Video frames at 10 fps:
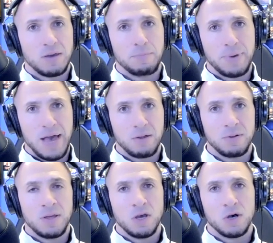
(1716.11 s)

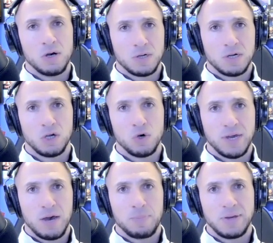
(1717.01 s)
about Hook
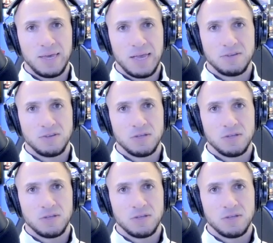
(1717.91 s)
going up against